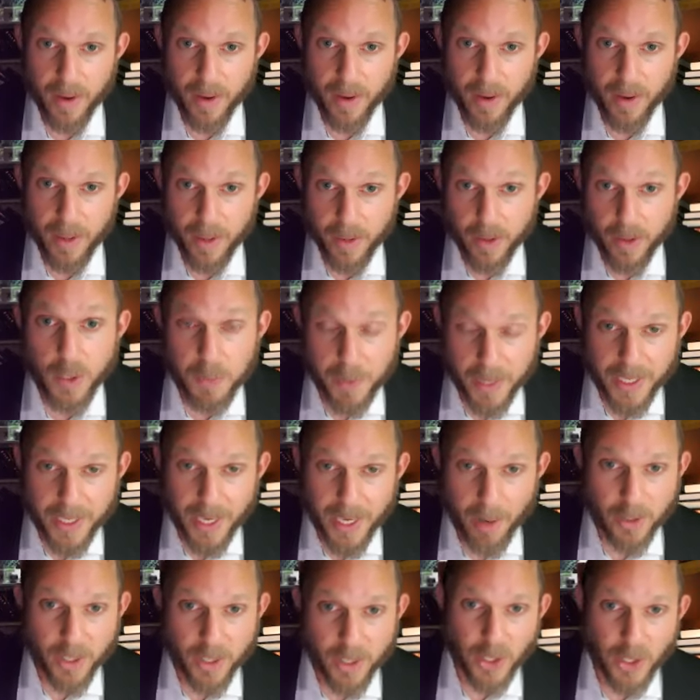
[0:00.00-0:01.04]
This piece I
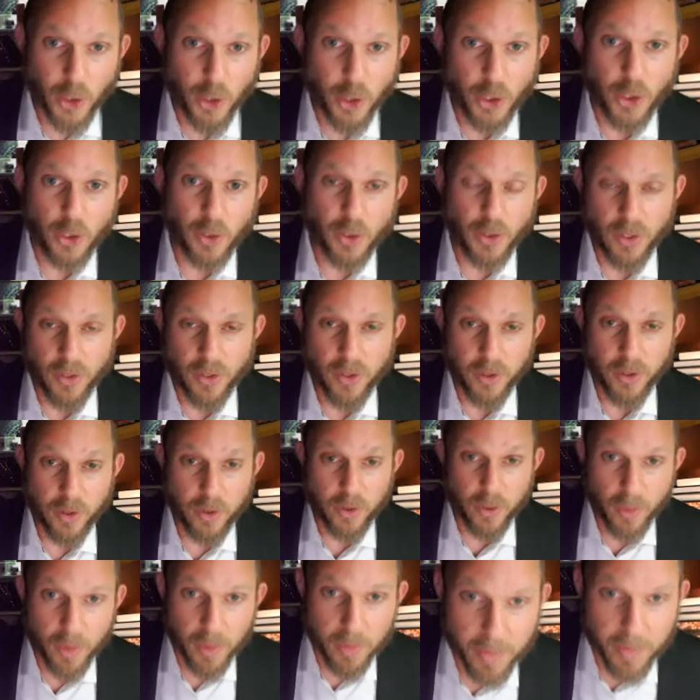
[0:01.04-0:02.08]
was introduced
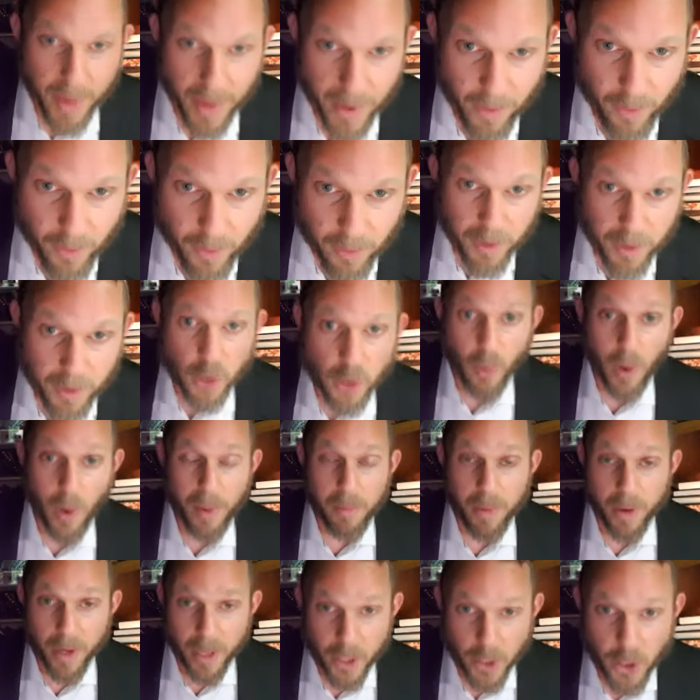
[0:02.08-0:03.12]
to by Reb Moshe
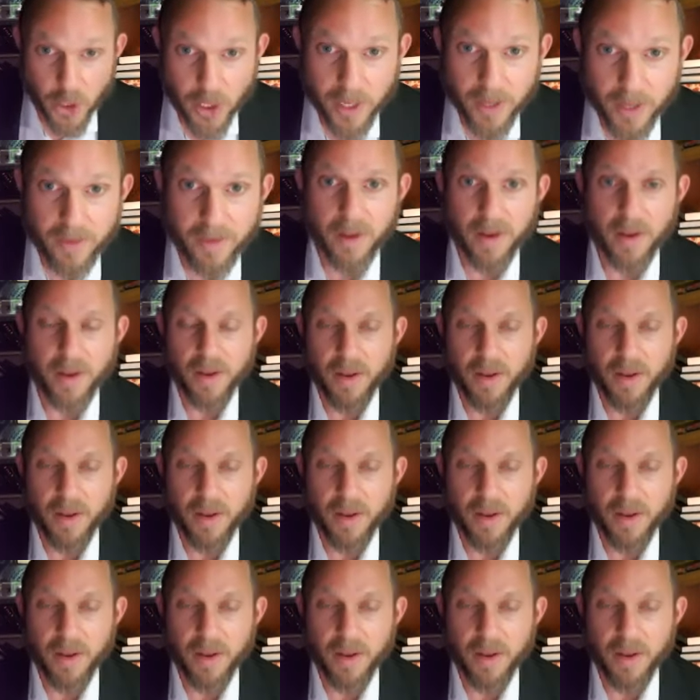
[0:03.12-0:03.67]
Weinberger Shlita